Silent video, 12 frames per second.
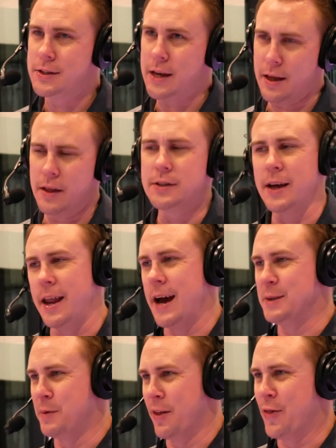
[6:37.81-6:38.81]
let's say it
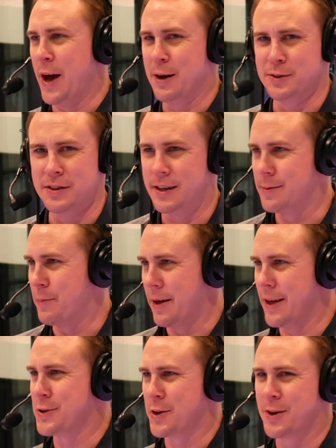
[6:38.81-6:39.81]
has been 1,000. That's
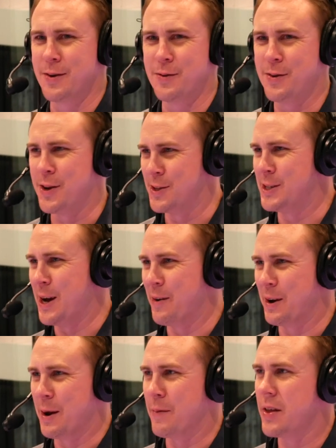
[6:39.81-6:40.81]
a good
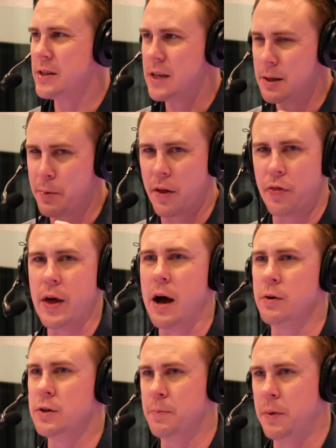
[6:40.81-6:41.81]
sounding number. Let's say it's been
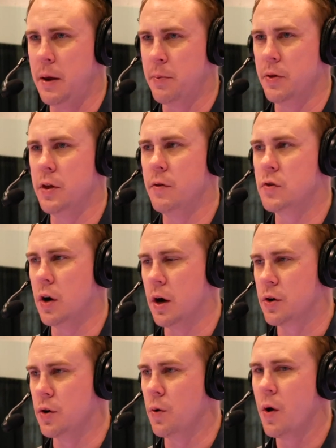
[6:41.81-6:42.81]
1,000 people that you've
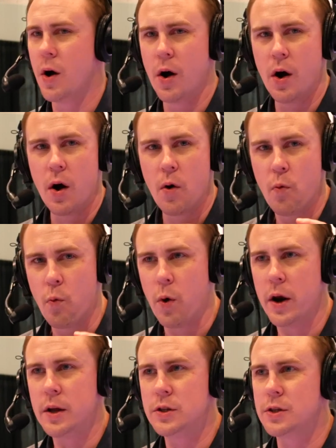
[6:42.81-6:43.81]
talked to.
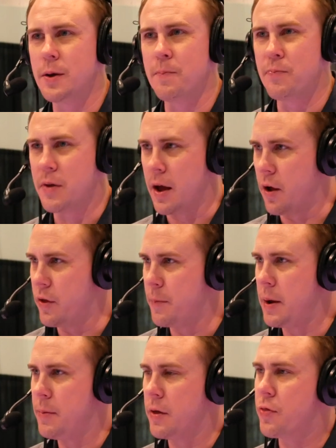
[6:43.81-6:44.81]
Are there
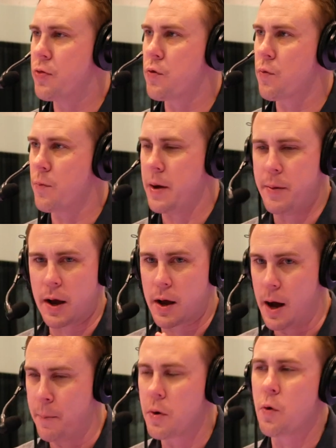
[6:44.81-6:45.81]
maybe a
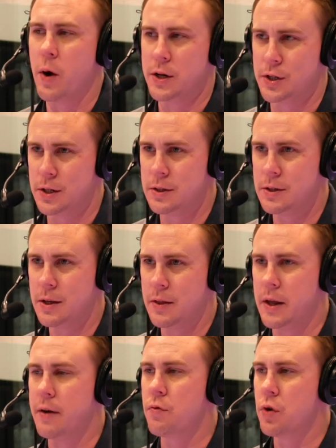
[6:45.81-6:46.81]
couple questions
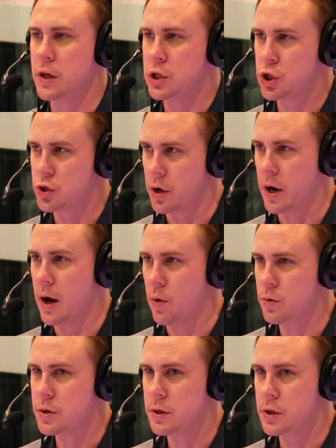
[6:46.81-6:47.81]
that have really stood
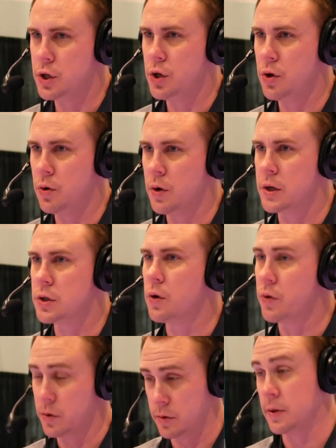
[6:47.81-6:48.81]
out to you as,
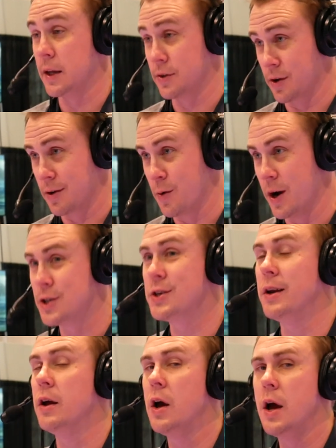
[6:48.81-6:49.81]
that's a good
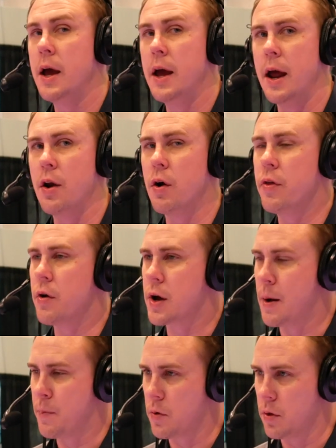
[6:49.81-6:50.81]
question? And are there a
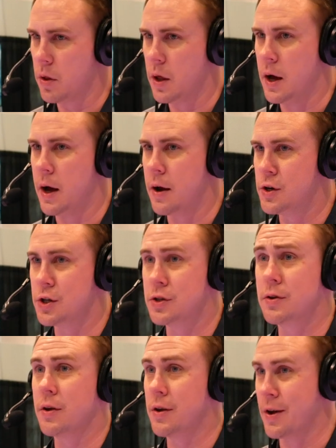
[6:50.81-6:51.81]
couple
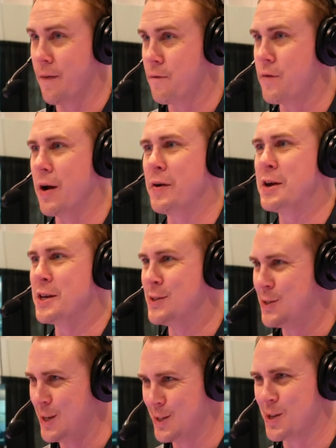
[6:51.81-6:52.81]
just very
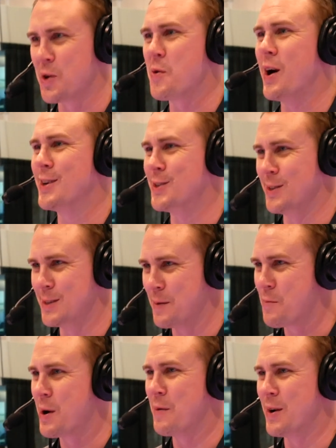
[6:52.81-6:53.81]
consistent questions
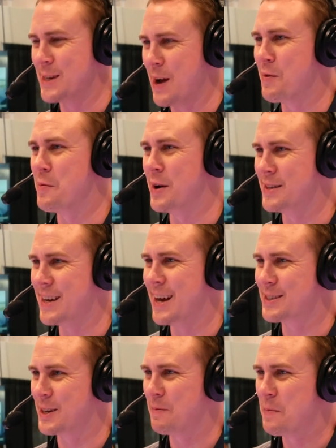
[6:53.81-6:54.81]
that pretty much everybody's
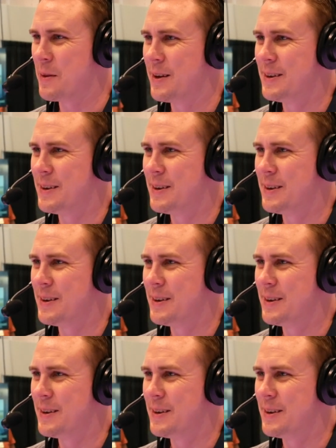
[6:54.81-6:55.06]
asking?